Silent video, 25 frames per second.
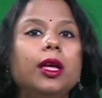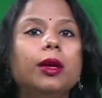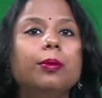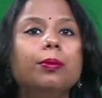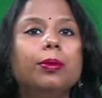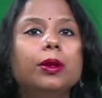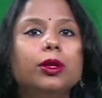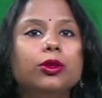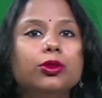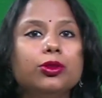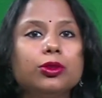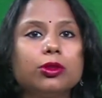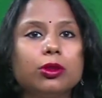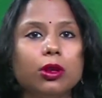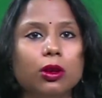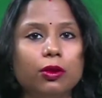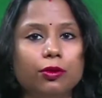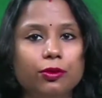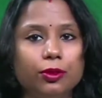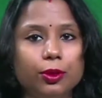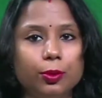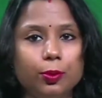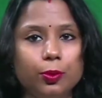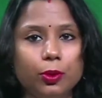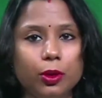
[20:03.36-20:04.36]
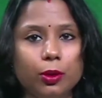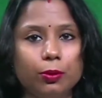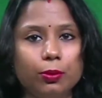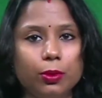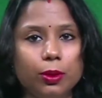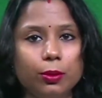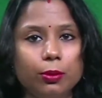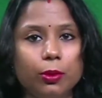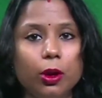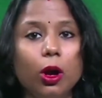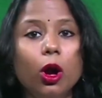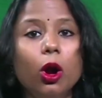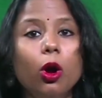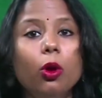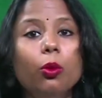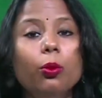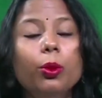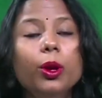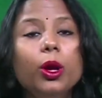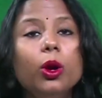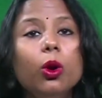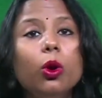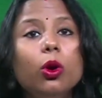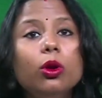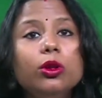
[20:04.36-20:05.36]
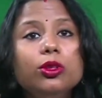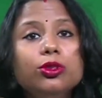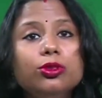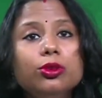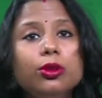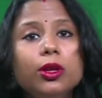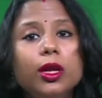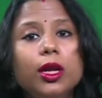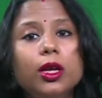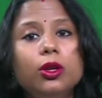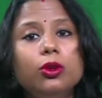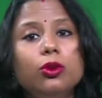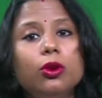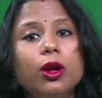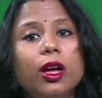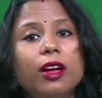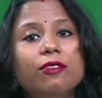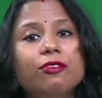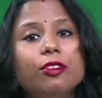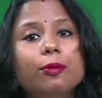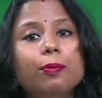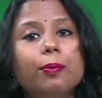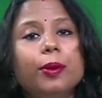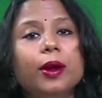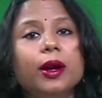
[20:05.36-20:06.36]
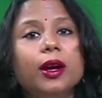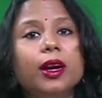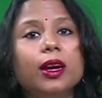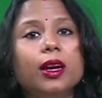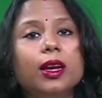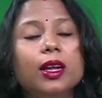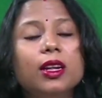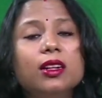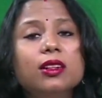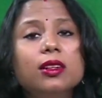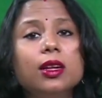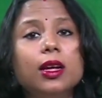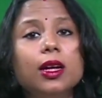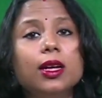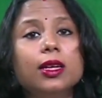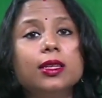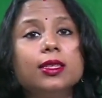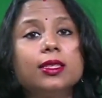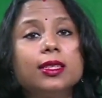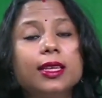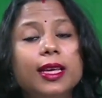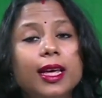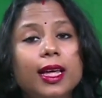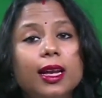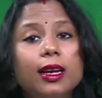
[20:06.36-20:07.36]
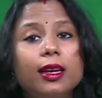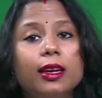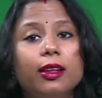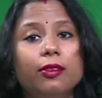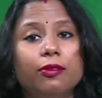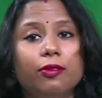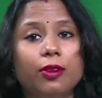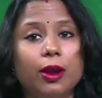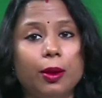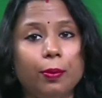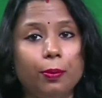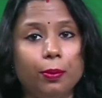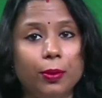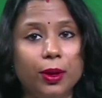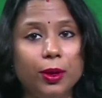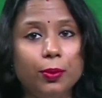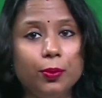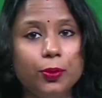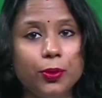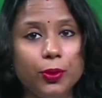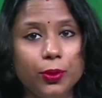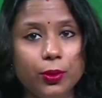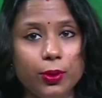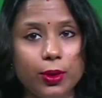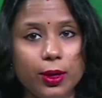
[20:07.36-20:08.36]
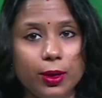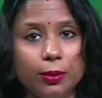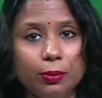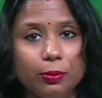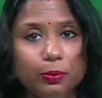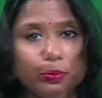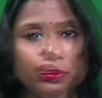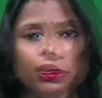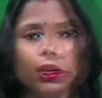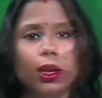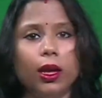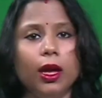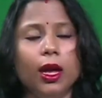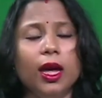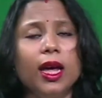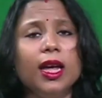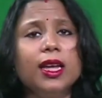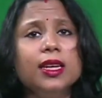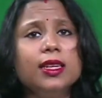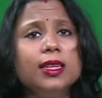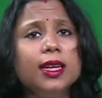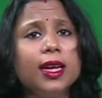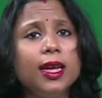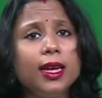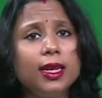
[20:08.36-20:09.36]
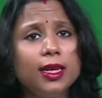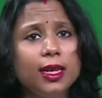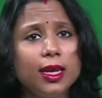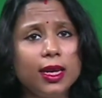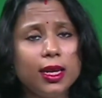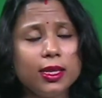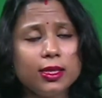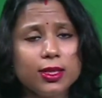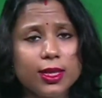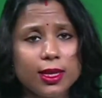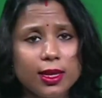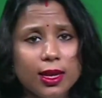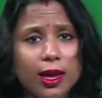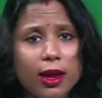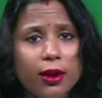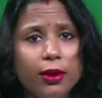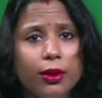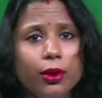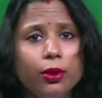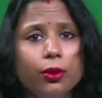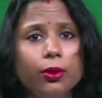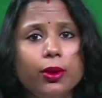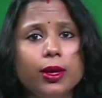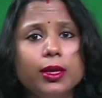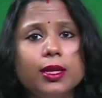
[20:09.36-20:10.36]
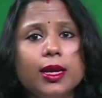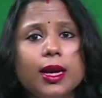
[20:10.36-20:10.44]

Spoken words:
able to solve the problem. We also need to have a parallel skill development program. In the Indian scenario, it